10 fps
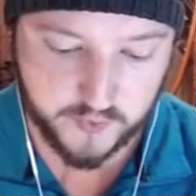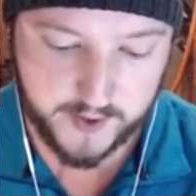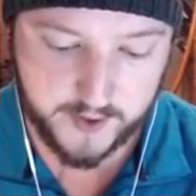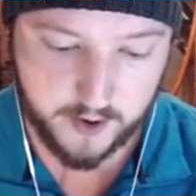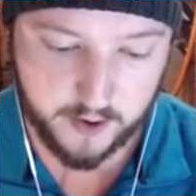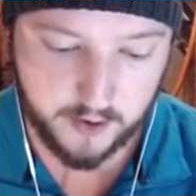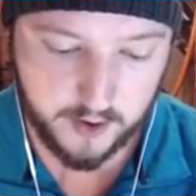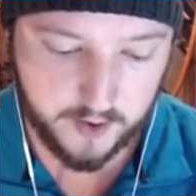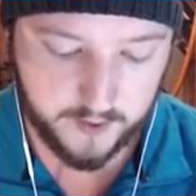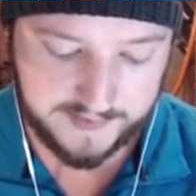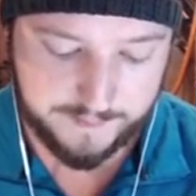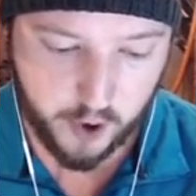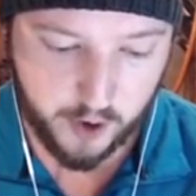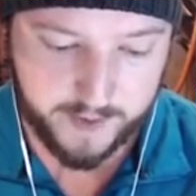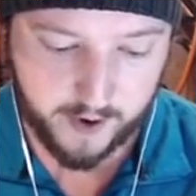right here. Elite
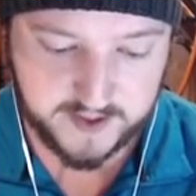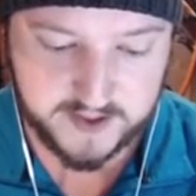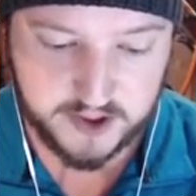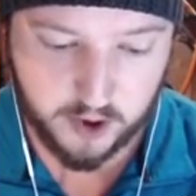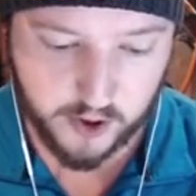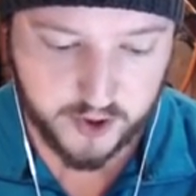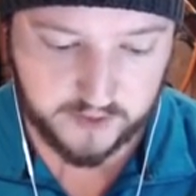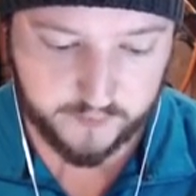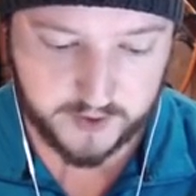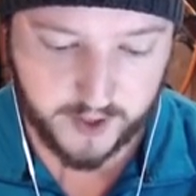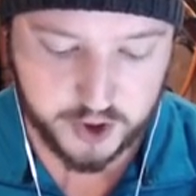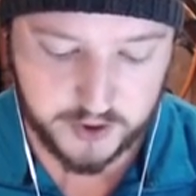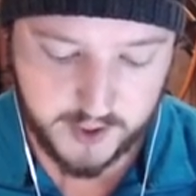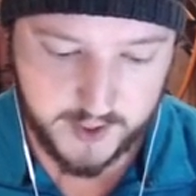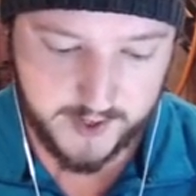Barbarians, because his guards are out of rotation.
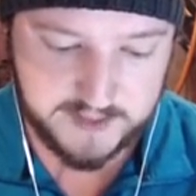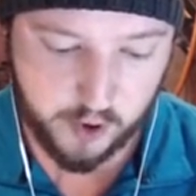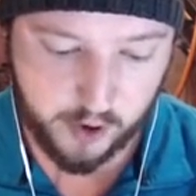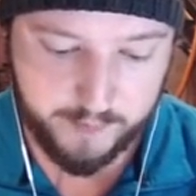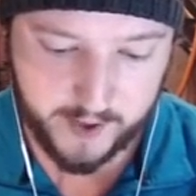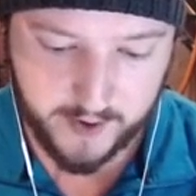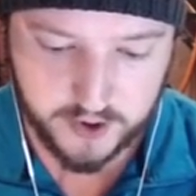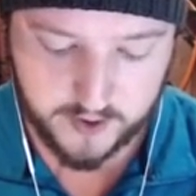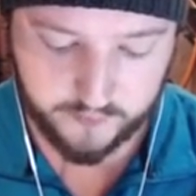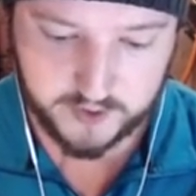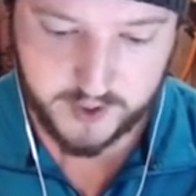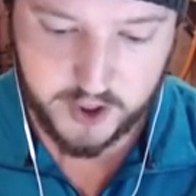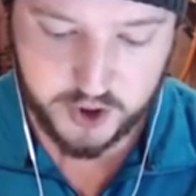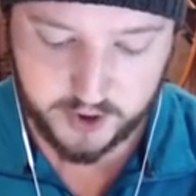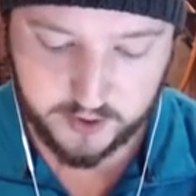His Barbarians are out of
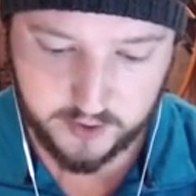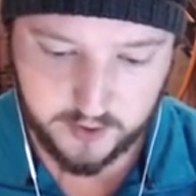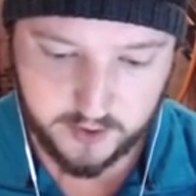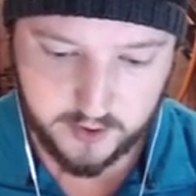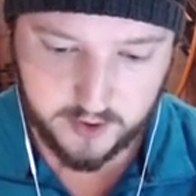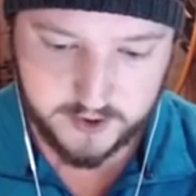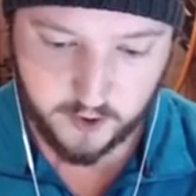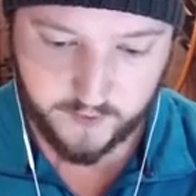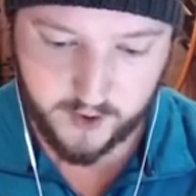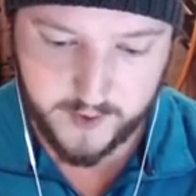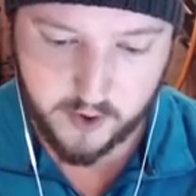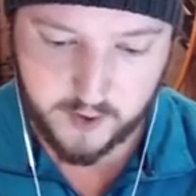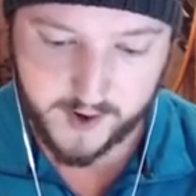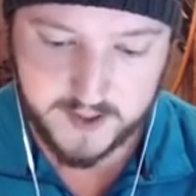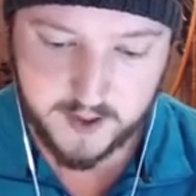rotation. So there we go,
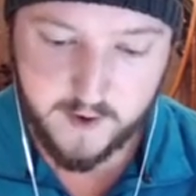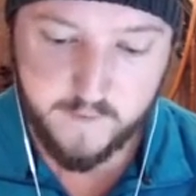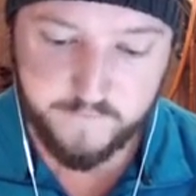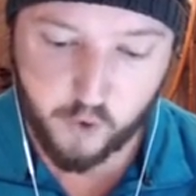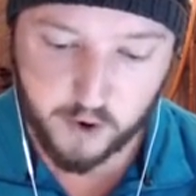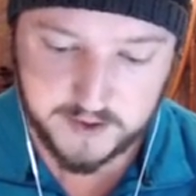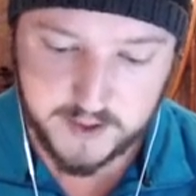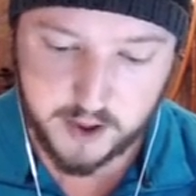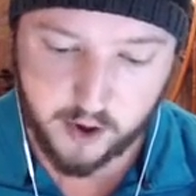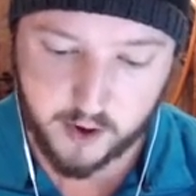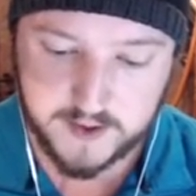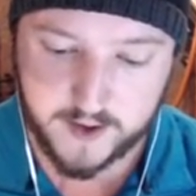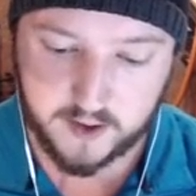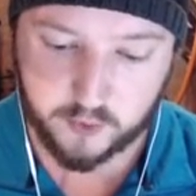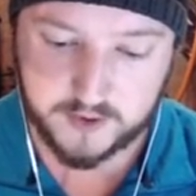guys. Forcing the cards
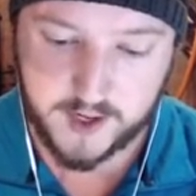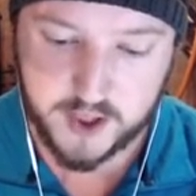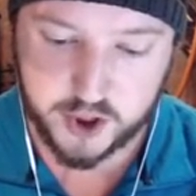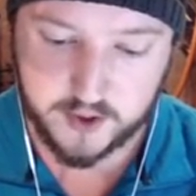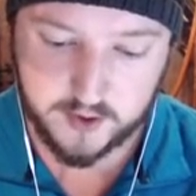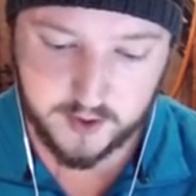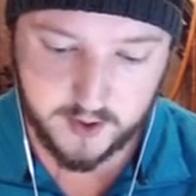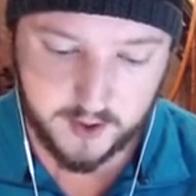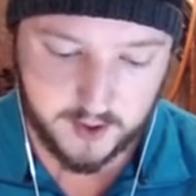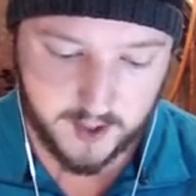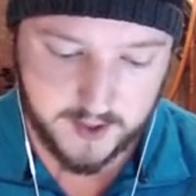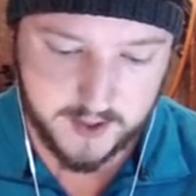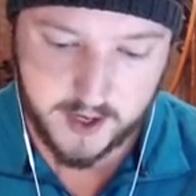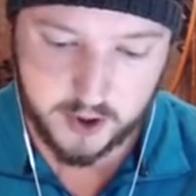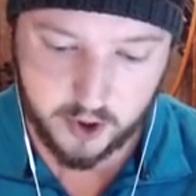out of rotation. Getting
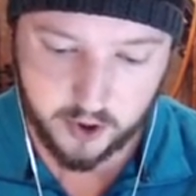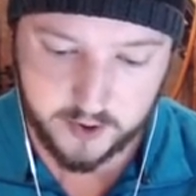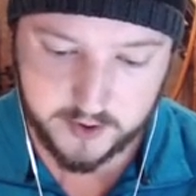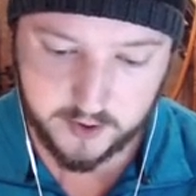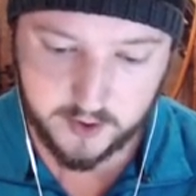a good